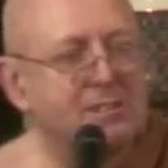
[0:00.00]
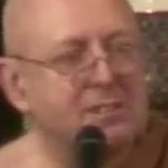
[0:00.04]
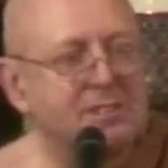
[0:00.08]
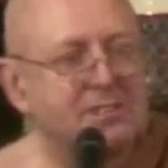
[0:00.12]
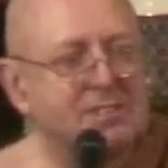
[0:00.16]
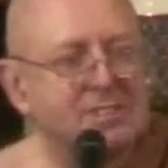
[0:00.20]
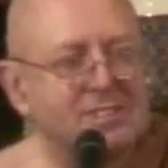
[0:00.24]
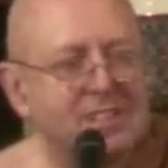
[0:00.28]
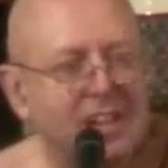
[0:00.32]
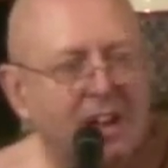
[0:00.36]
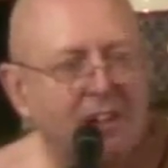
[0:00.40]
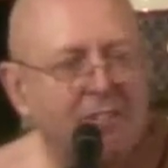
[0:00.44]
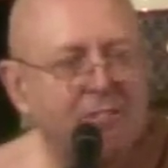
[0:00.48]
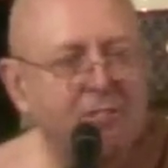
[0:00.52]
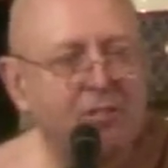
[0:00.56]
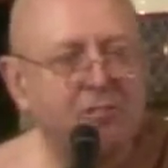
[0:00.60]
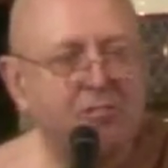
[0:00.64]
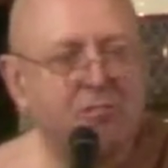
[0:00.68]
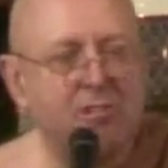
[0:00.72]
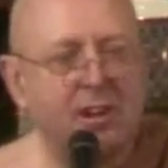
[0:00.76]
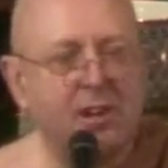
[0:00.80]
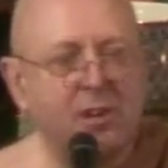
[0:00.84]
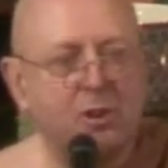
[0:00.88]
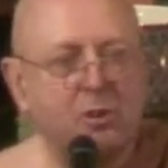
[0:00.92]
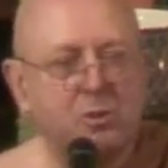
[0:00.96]
It's tough to
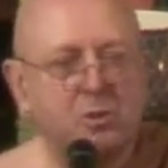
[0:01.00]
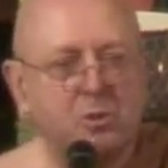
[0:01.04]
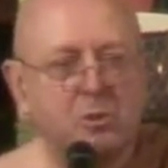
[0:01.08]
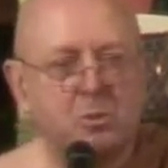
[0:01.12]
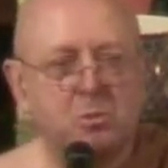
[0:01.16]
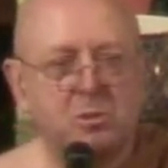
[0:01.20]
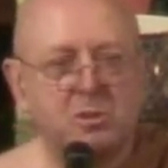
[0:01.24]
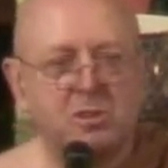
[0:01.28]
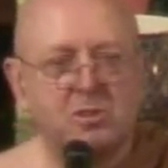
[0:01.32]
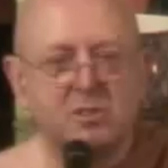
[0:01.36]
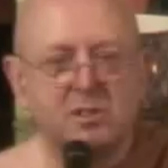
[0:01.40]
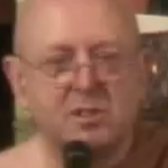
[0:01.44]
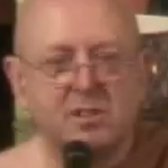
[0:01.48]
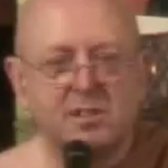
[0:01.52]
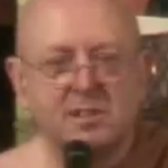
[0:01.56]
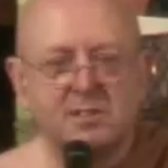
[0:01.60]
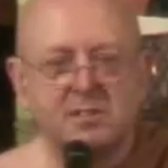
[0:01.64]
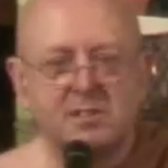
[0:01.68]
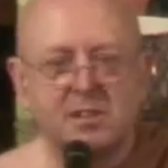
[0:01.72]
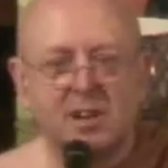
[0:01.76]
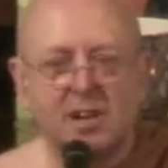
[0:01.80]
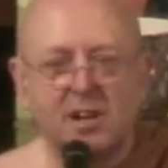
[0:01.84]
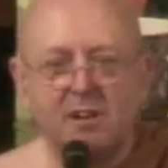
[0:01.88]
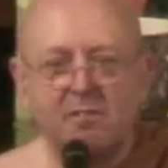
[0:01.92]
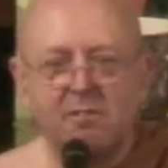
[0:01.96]
create a good world in this
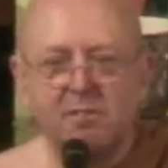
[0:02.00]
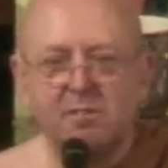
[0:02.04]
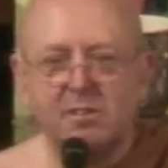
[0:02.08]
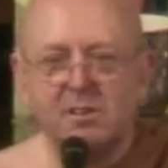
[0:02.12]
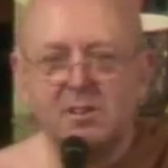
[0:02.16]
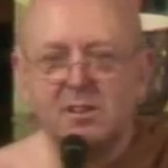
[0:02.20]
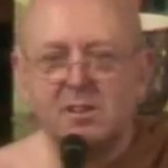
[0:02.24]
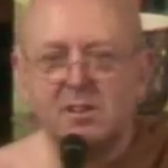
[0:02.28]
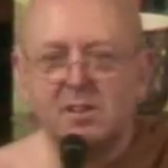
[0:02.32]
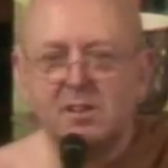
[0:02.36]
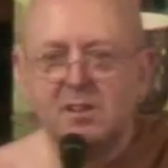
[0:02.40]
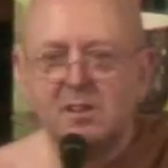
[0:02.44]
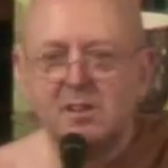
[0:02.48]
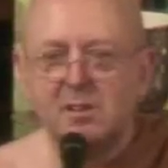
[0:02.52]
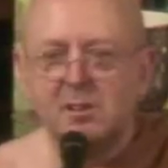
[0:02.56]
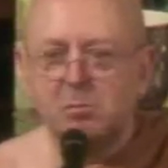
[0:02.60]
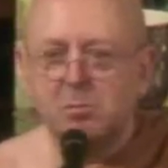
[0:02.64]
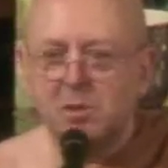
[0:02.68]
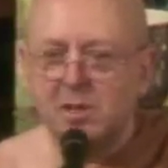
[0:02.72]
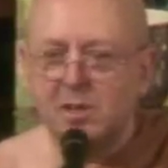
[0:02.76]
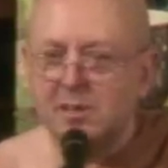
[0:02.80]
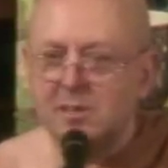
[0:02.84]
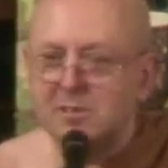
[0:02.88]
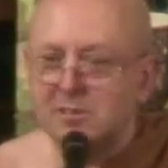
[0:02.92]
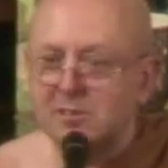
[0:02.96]
life. But
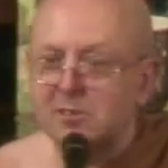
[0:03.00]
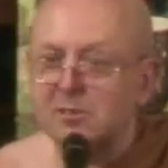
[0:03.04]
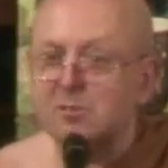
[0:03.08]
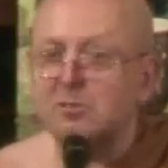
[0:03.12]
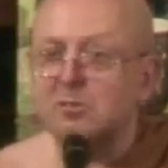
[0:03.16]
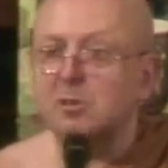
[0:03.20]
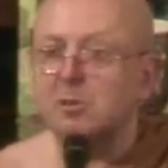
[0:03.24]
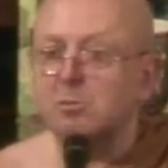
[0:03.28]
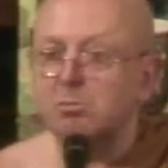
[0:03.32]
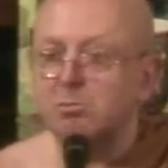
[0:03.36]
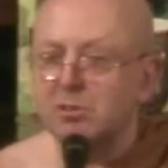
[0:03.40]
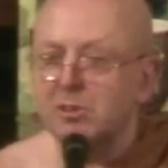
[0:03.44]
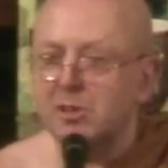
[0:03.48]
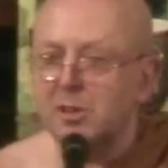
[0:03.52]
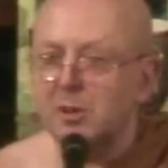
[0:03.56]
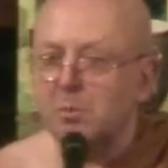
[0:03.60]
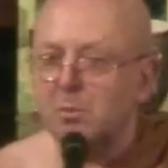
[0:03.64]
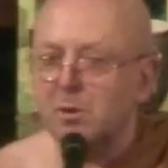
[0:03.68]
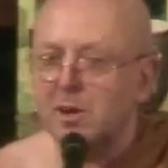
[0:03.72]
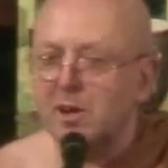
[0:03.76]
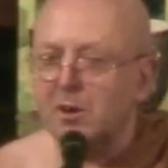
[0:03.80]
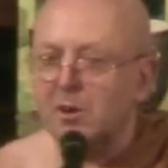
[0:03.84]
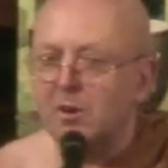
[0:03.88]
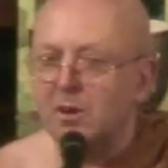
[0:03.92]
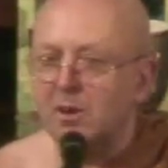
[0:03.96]
you can still do pretty
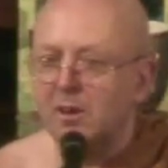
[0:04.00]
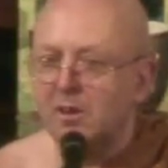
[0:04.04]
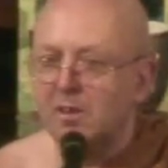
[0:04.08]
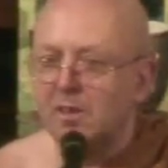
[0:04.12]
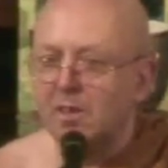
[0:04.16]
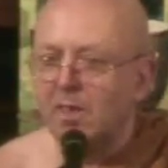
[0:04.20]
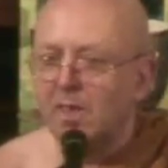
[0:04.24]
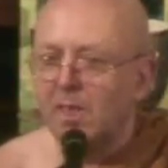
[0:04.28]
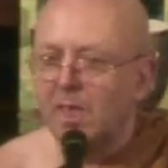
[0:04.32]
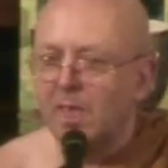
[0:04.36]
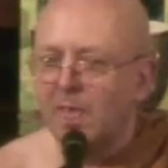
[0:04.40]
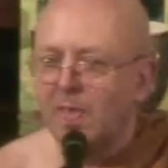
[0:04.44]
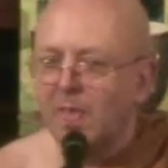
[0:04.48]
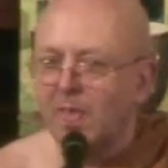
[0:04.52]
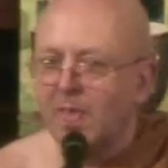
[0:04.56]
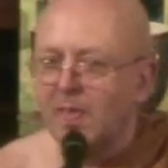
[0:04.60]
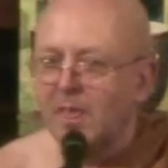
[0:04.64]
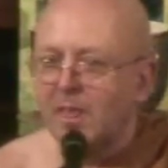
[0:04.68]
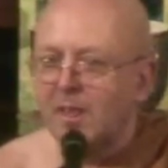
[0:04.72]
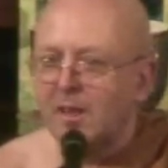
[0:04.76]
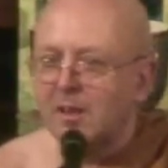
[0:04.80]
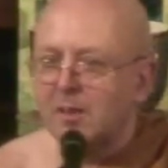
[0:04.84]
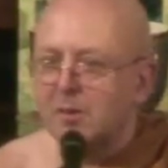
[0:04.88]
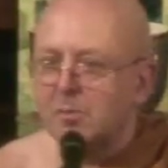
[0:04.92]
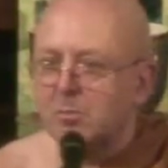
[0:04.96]
well.
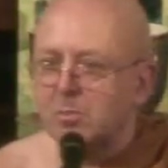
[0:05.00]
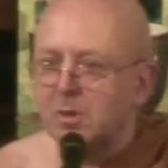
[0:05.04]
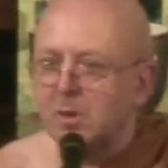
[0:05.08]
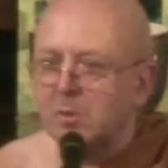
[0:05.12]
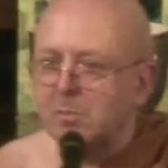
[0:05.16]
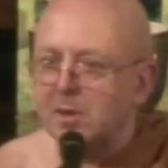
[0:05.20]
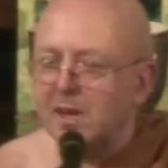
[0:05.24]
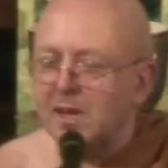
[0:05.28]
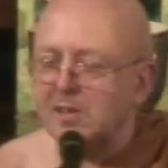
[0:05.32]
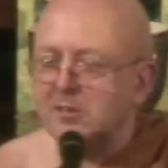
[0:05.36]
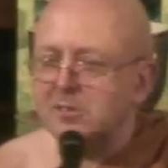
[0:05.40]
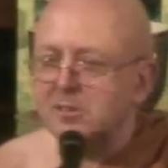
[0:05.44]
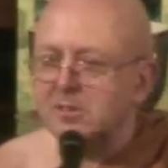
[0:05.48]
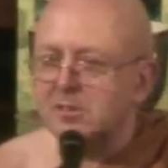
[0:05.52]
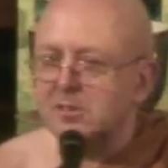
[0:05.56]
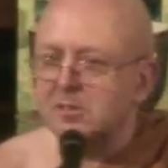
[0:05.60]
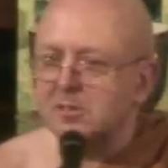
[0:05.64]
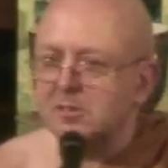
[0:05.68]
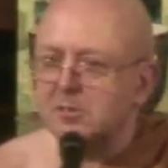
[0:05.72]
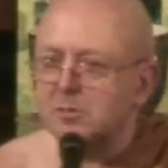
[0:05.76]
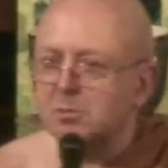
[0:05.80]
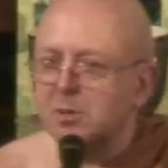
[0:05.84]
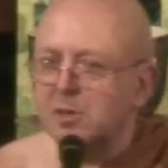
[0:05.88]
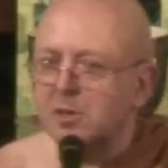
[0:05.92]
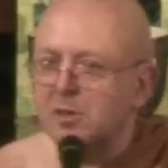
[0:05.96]
But imagine
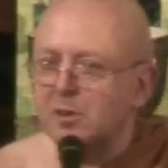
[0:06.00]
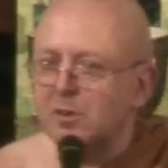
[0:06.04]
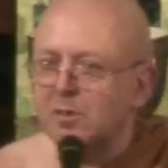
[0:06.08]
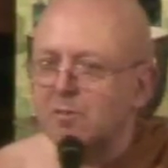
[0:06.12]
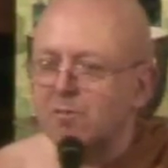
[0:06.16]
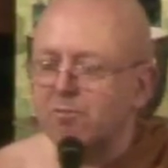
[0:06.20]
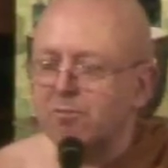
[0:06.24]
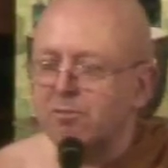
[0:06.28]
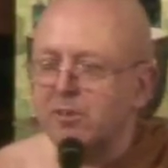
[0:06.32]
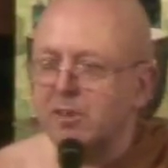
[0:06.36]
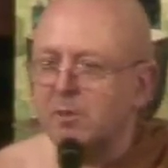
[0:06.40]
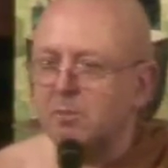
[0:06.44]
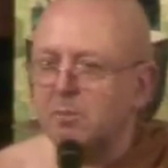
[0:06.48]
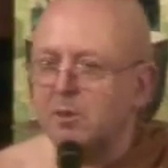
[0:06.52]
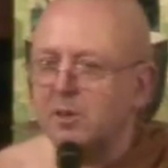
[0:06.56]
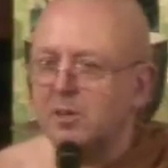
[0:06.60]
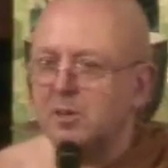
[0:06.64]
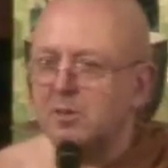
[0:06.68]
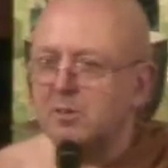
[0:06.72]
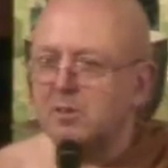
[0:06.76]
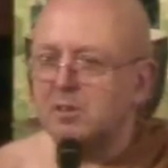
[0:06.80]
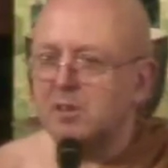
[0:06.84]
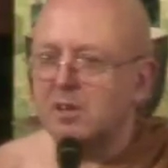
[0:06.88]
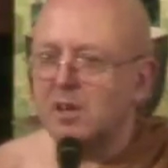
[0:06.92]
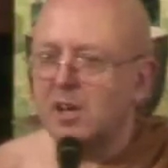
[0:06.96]
just when you're free, when
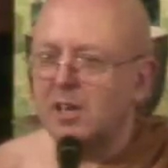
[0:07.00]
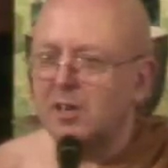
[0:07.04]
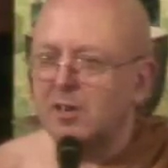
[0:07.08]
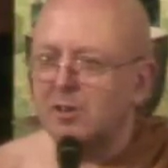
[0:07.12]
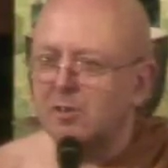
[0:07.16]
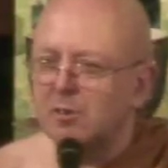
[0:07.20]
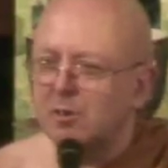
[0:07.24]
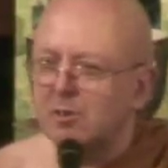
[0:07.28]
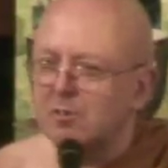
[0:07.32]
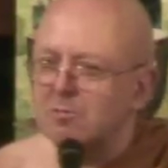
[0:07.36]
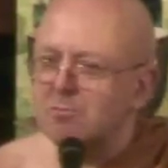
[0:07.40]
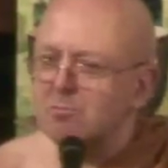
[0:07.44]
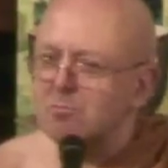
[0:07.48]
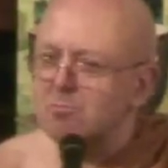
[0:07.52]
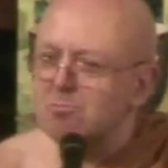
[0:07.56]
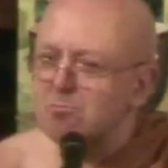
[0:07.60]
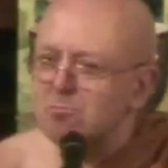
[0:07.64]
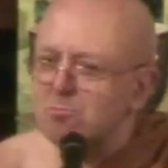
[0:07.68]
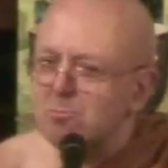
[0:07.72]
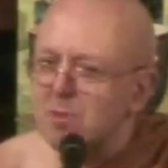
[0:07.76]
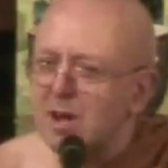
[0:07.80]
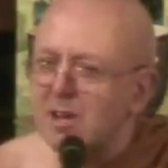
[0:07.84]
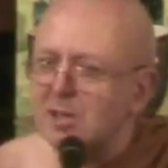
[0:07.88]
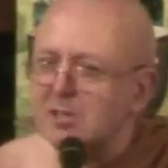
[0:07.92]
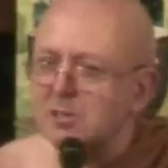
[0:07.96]
you die, you've got
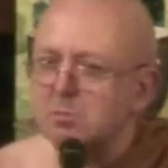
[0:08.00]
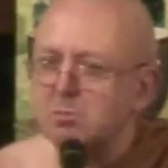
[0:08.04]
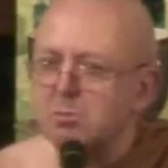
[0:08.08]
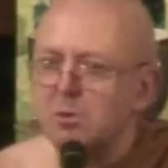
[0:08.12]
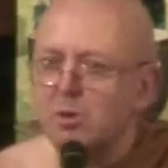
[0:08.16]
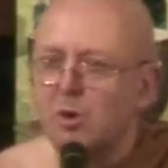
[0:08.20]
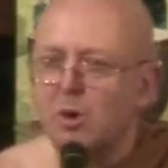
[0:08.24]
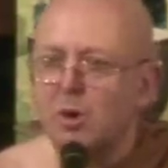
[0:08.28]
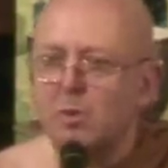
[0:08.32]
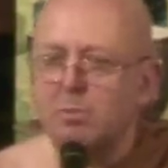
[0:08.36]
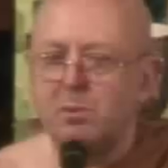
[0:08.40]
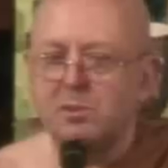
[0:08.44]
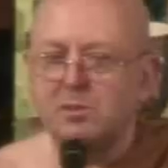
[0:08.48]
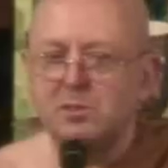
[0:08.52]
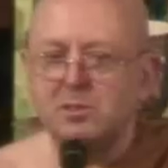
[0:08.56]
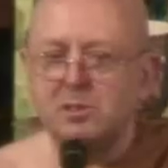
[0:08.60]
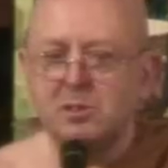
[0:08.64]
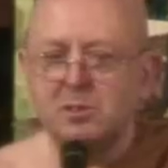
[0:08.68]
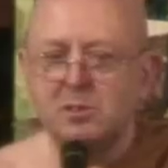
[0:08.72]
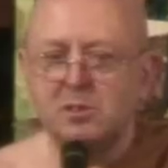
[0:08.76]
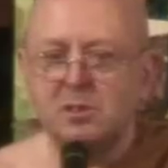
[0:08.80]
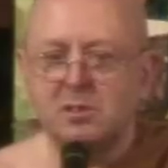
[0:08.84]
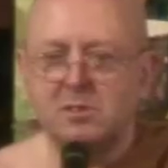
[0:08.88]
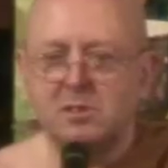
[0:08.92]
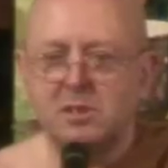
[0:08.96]
much more
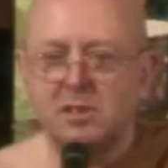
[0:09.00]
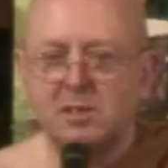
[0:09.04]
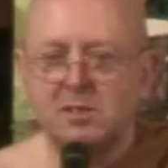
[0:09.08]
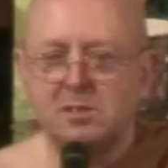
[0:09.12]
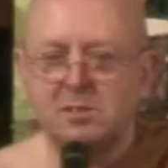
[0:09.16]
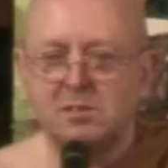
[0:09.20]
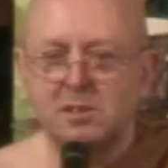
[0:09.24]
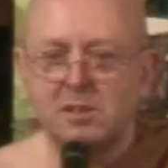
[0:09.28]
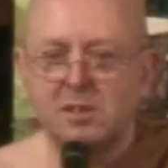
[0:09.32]
opportunities.